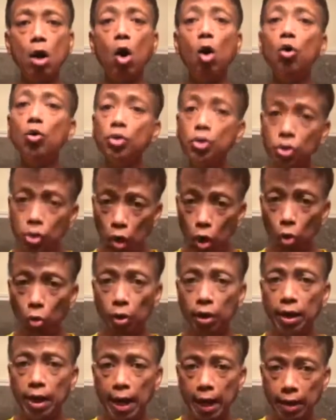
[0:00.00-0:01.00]
also
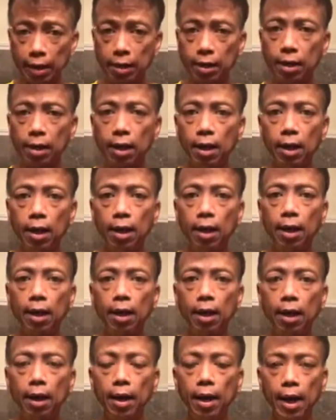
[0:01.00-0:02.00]
get
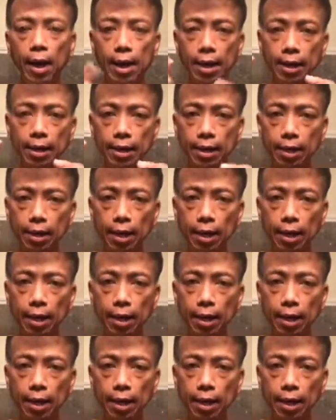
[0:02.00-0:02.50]
a